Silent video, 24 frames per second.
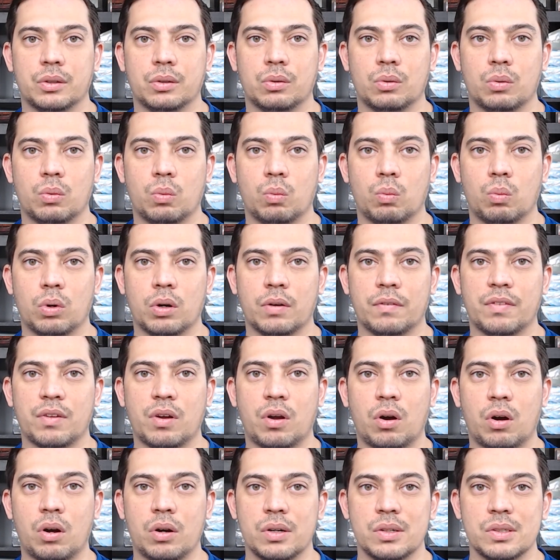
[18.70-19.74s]
one of the
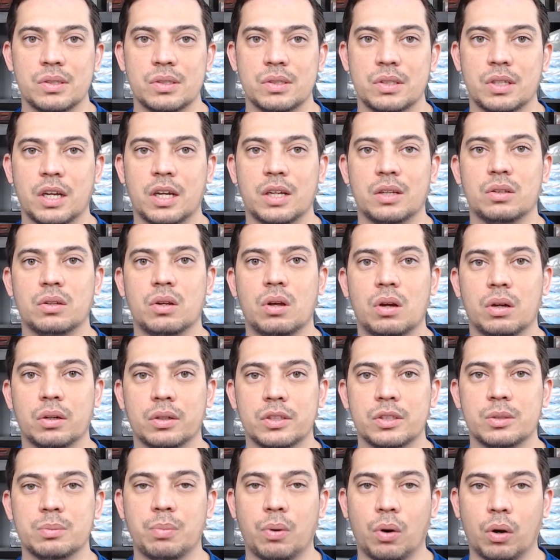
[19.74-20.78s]
hardest and
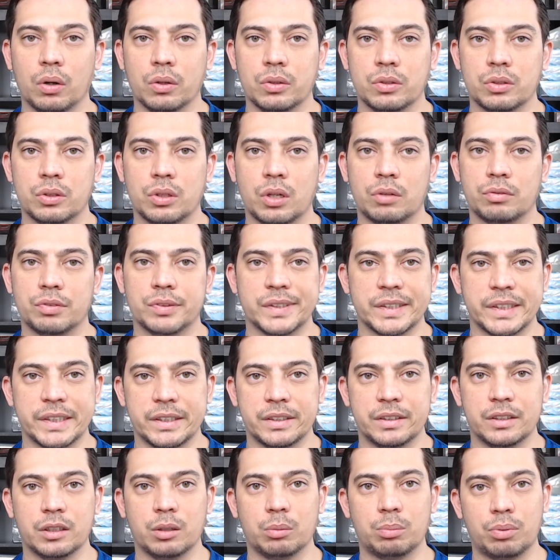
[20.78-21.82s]
longest parts of
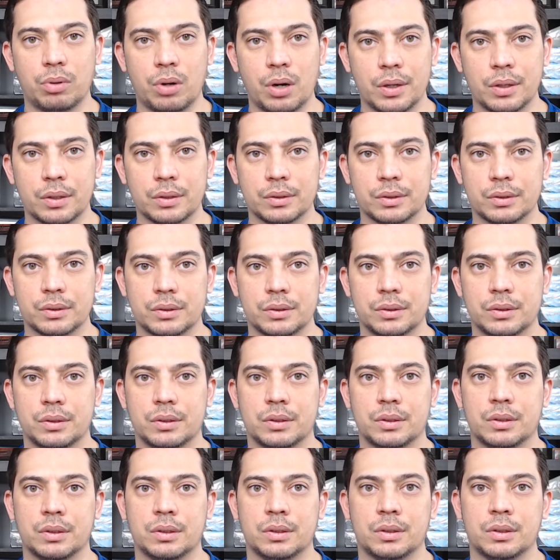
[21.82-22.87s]
releasing a product.
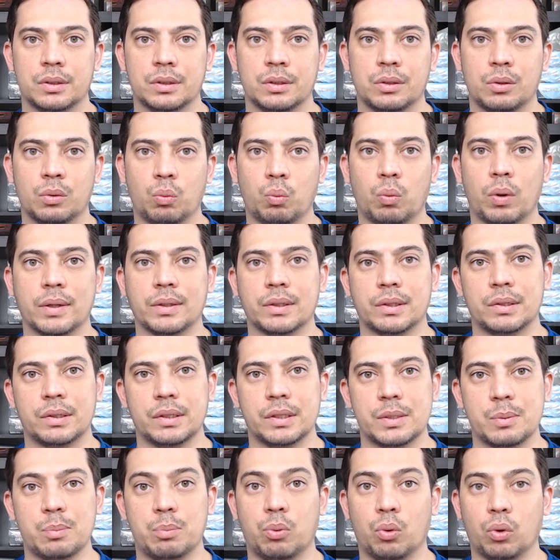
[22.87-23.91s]
Whether
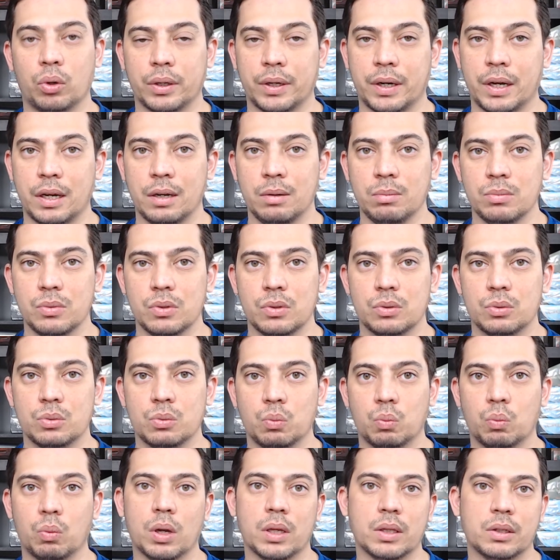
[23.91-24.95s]
it's board games,
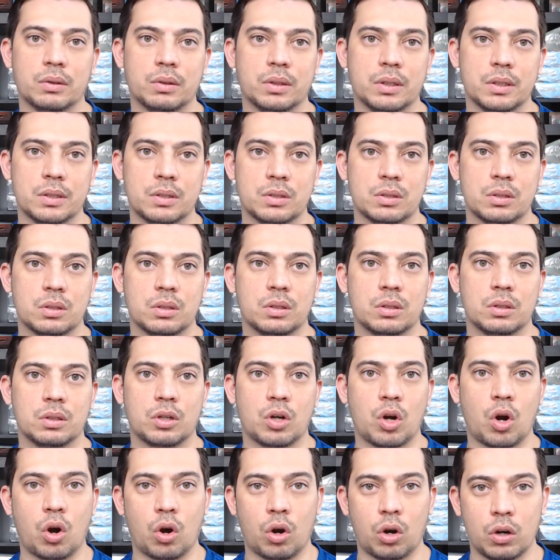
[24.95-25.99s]
whether it's
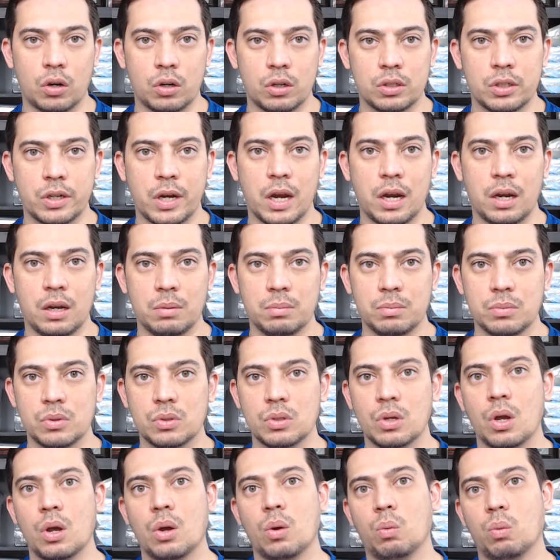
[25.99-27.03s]
card games,
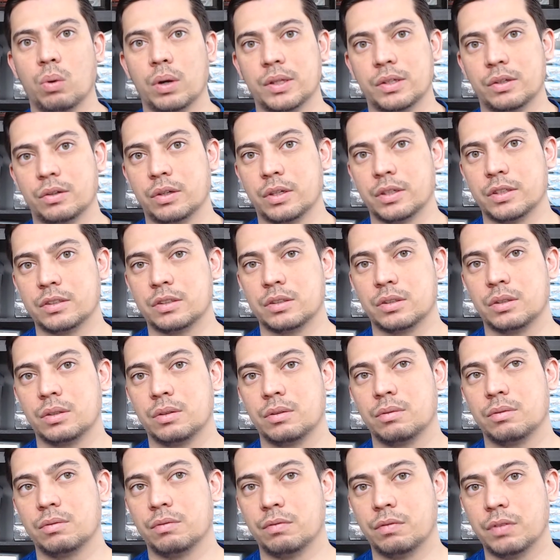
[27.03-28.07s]
whether it's
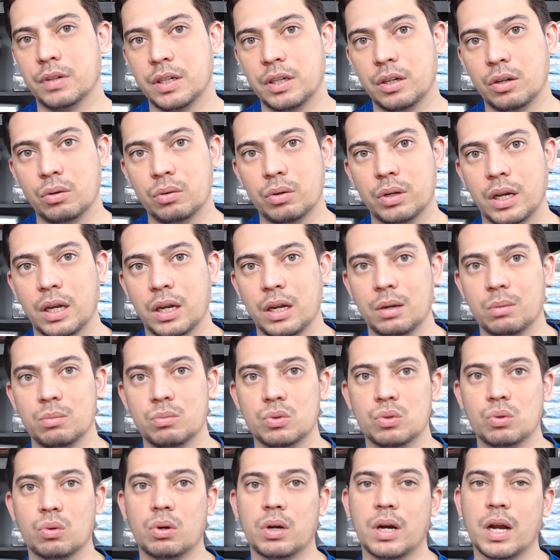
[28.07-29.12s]
video games,
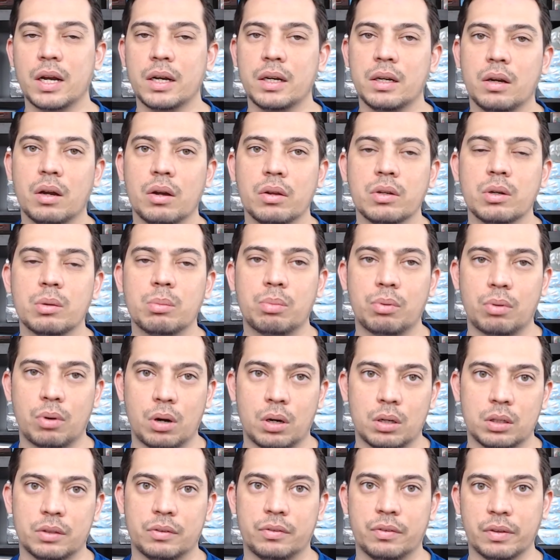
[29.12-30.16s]
or any other
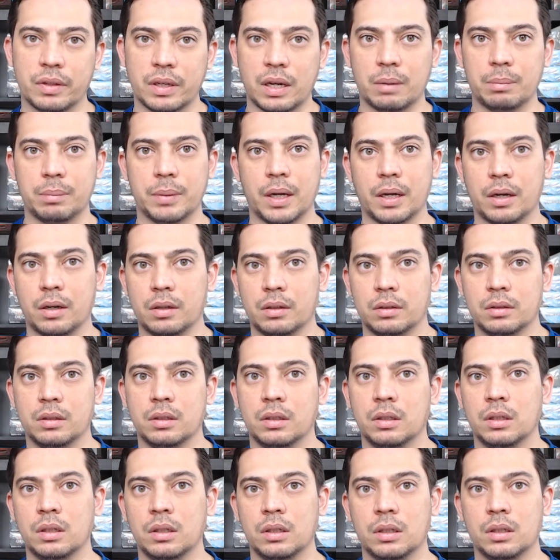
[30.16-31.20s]
product for that matter.
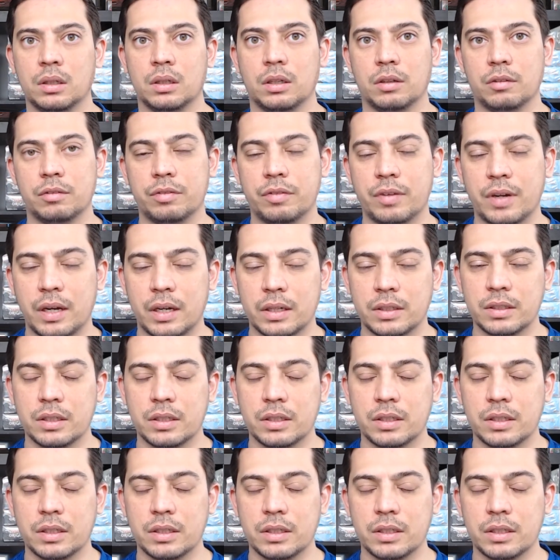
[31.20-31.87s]
In fact,